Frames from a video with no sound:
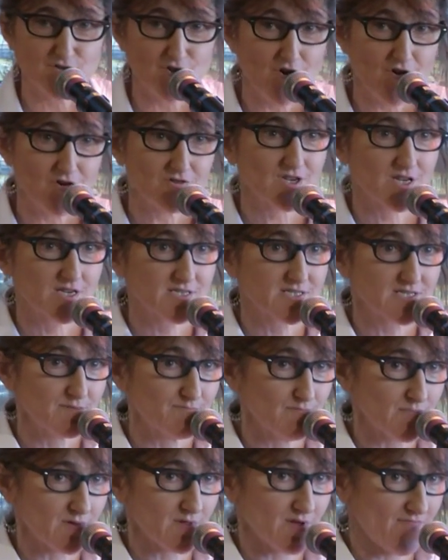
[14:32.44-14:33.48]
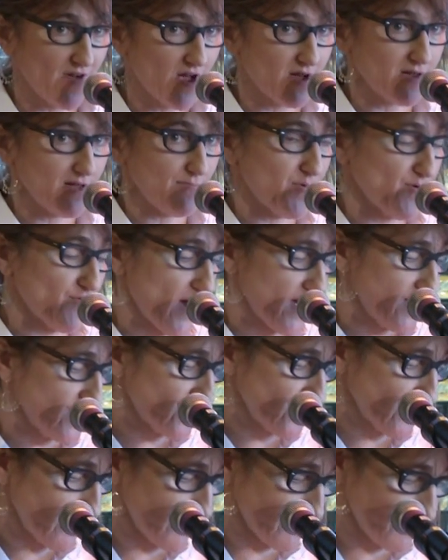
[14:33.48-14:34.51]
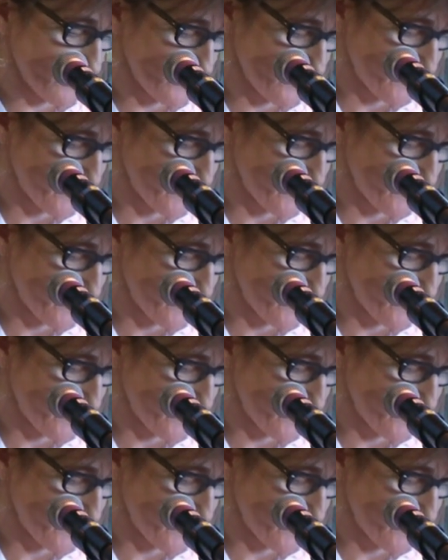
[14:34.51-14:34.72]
not a symbol of our liberation.